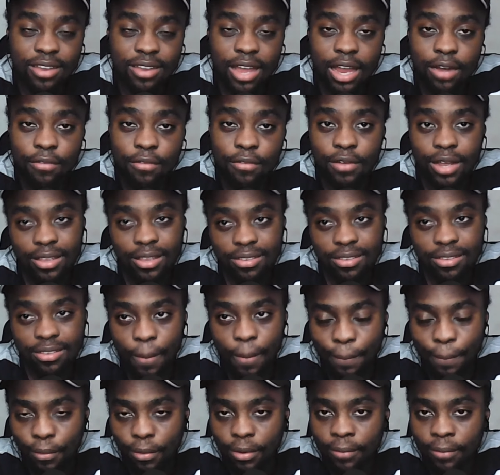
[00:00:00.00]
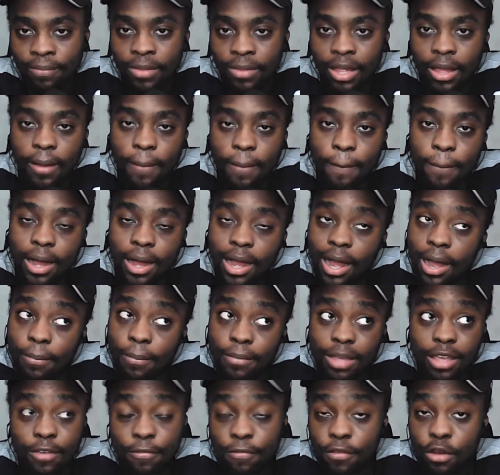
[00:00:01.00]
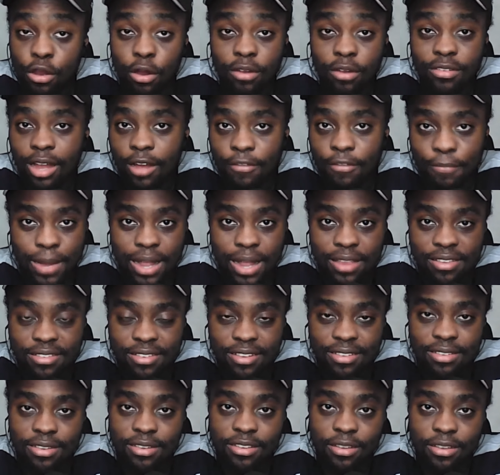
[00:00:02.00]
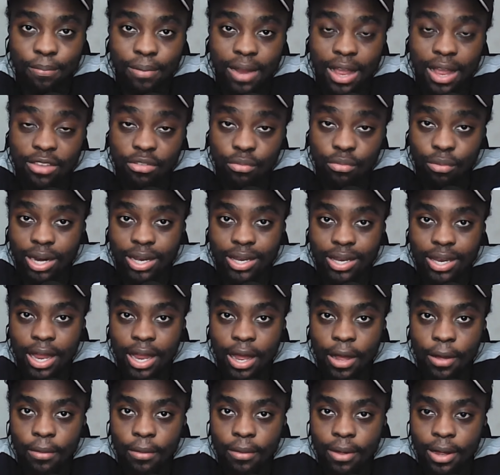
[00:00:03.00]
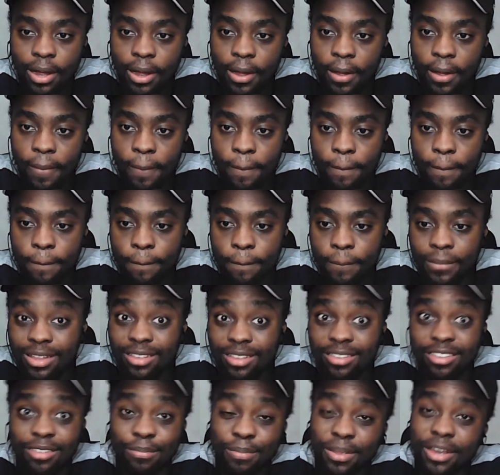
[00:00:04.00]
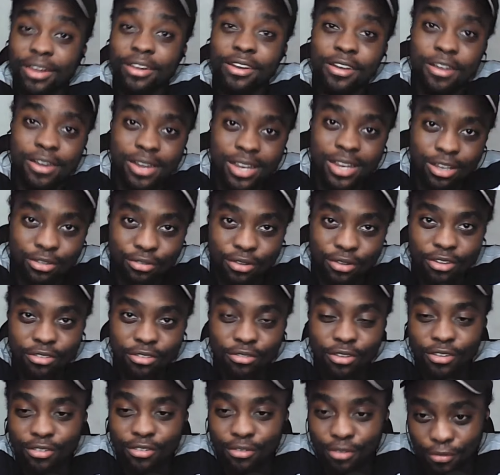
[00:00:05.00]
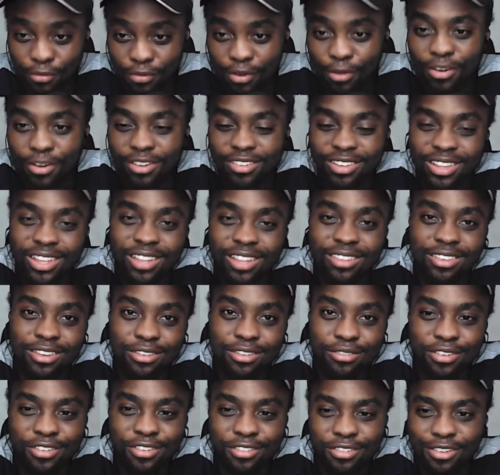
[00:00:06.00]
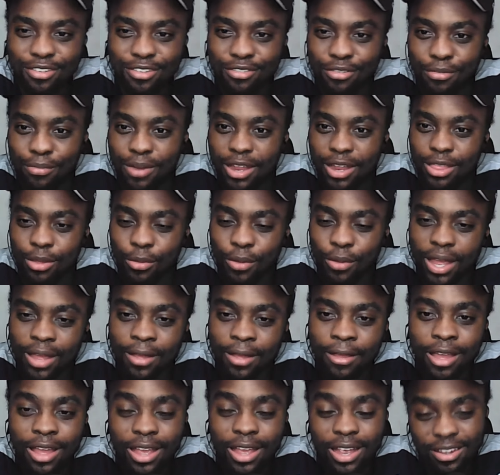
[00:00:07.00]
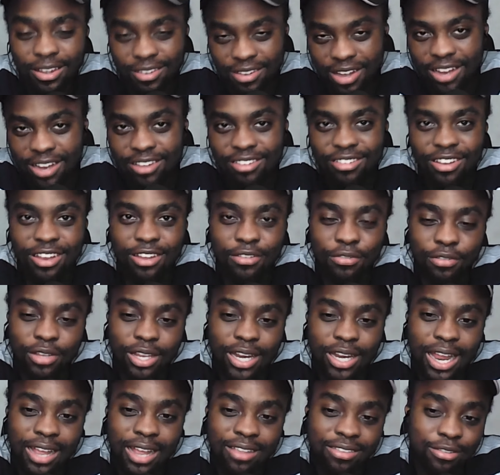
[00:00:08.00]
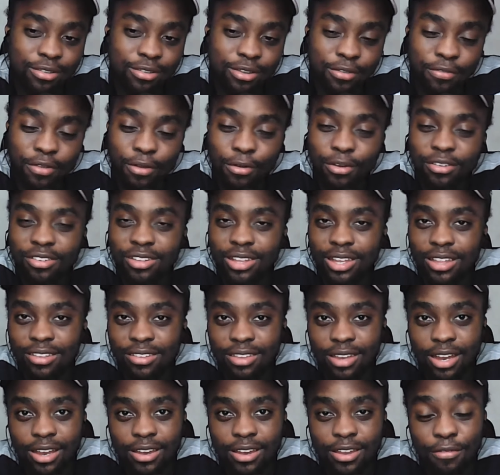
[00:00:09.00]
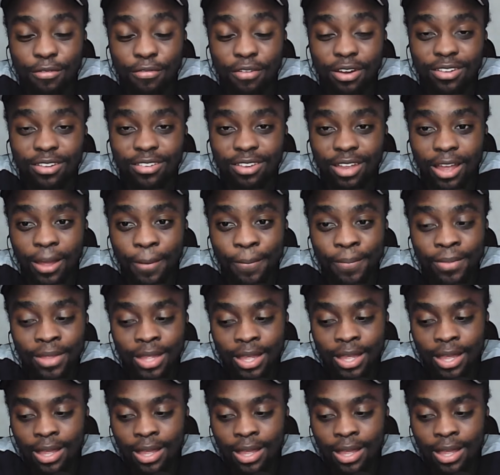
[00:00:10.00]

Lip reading: stand, for example, if you don't have Manchester City players right now, this is being recorded in 2023. If you're watching this in 2022, by the way, it can change for the next season if you're watching this in a different year.